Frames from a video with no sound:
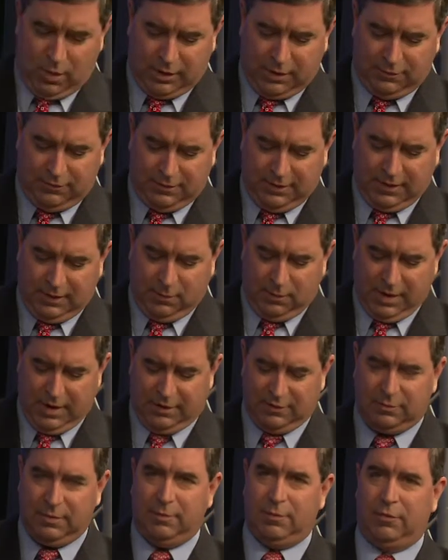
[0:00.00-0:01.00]
of the
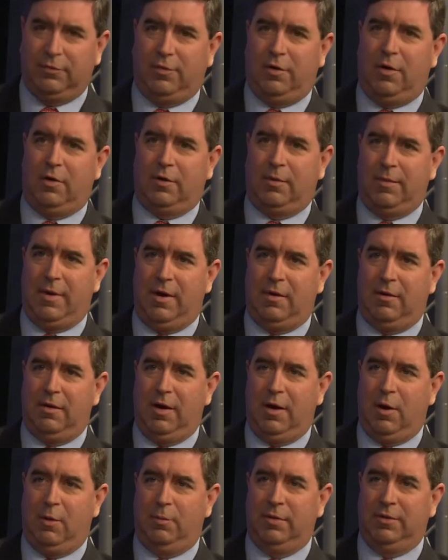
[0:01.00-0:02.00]
ways people talk about
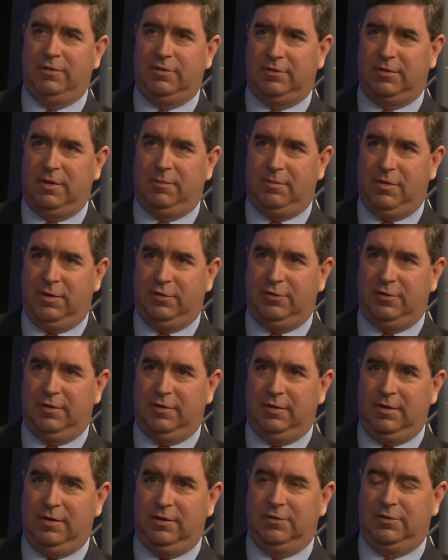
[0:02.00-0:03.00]
helping the state budget
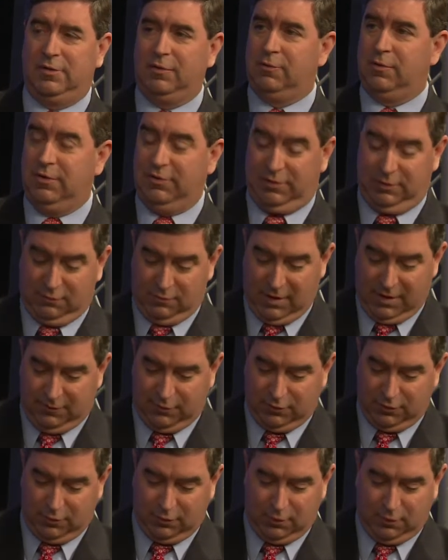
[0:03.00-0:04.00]
is increasing
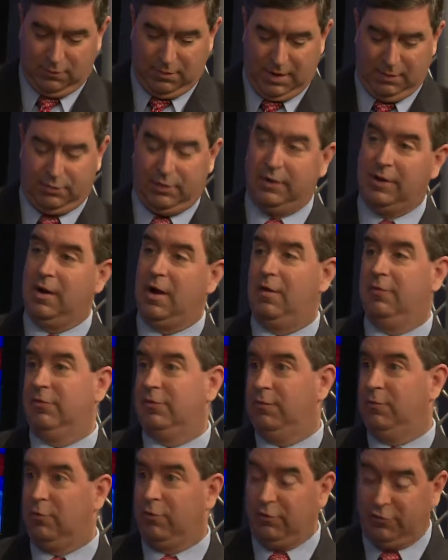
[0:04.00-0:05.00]
revenue by bringing
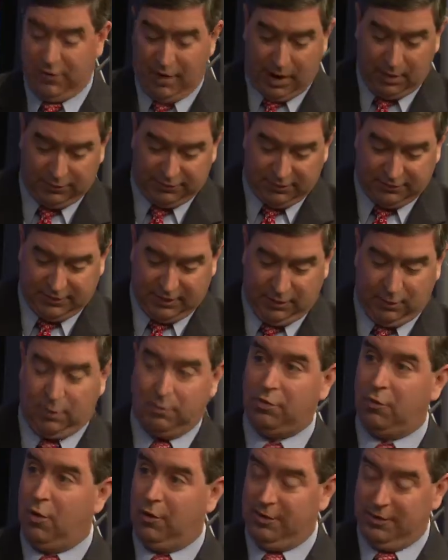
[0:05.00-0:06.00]
obviously more jobs to Delaware,
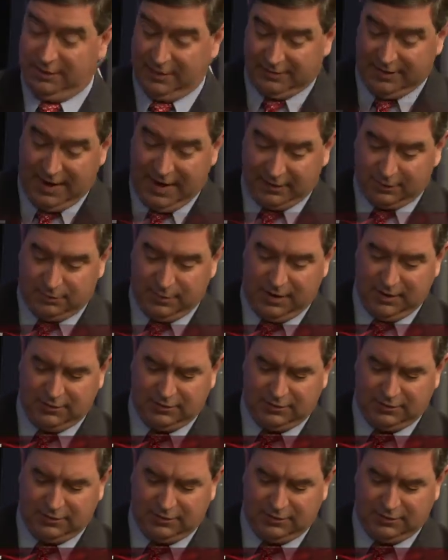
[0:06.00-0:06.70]
broadening the tax base.